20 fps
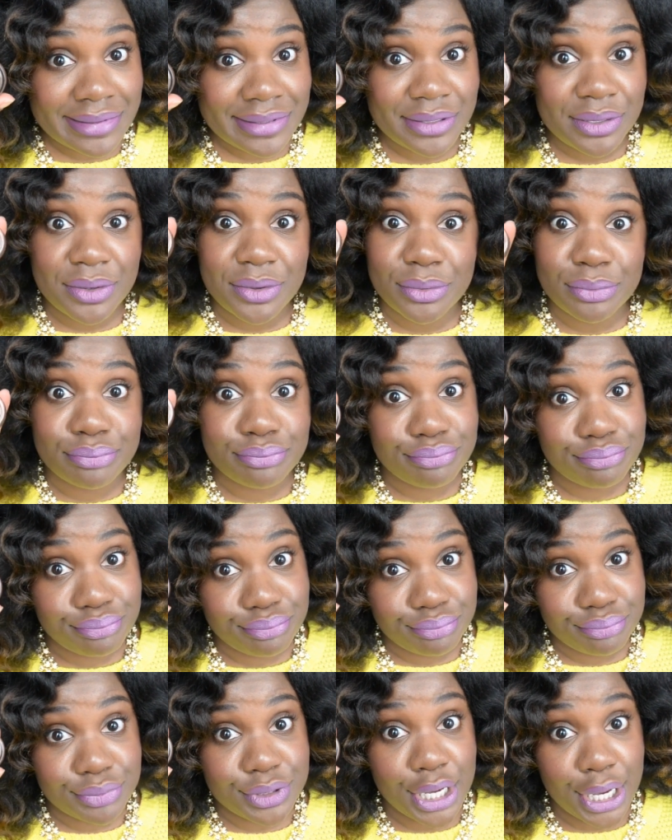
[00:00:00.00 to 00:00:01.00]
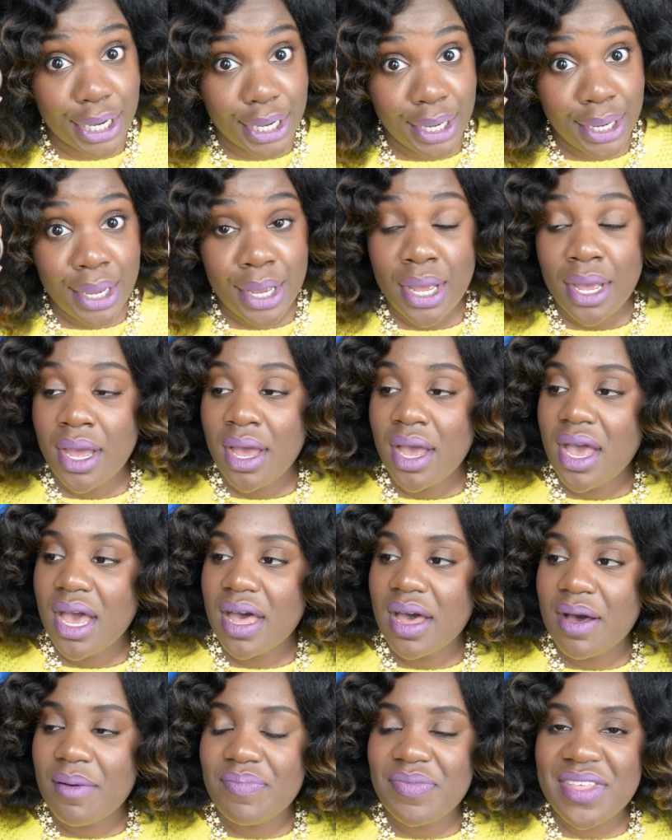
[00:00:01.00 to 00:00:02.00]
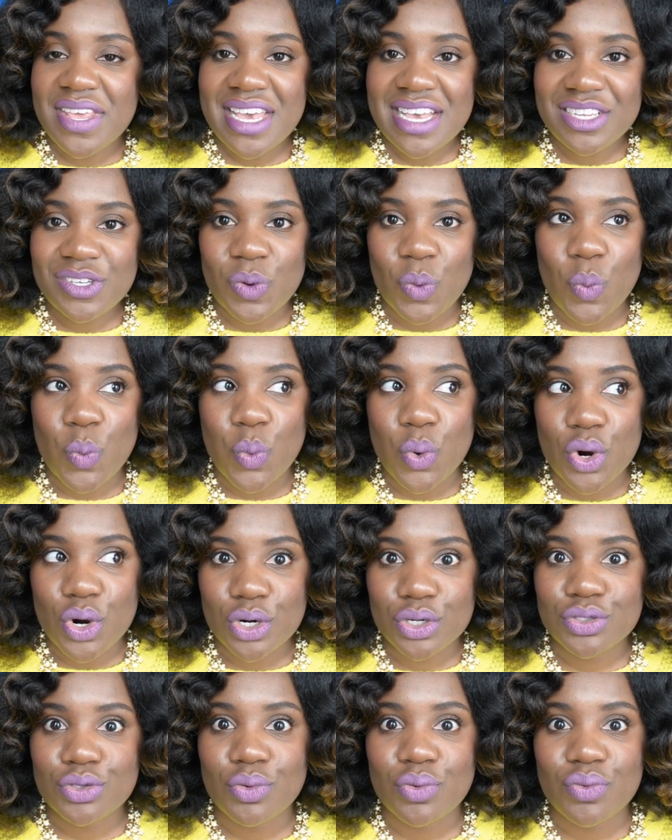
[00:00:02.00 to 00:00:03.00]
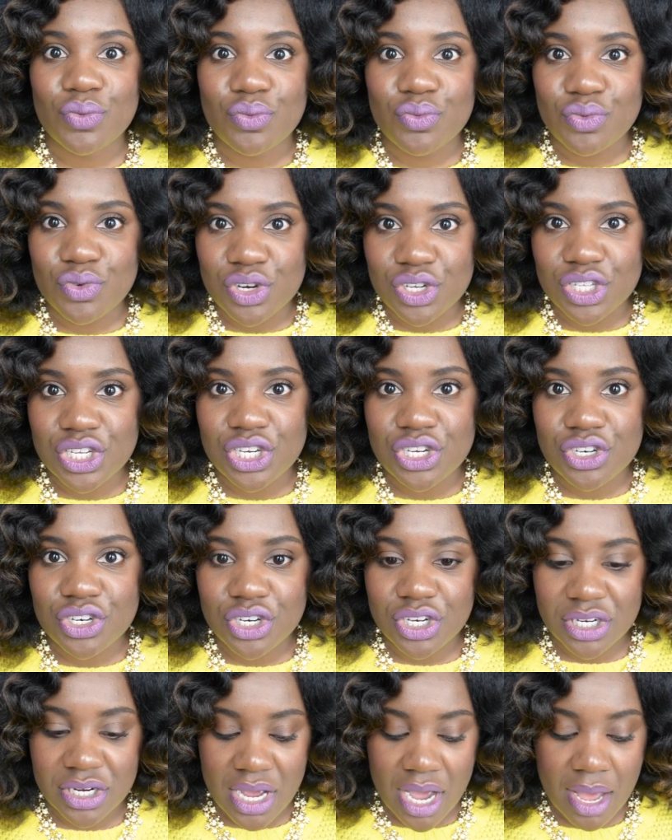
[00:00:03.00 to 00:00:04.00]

So yeah, this works really good.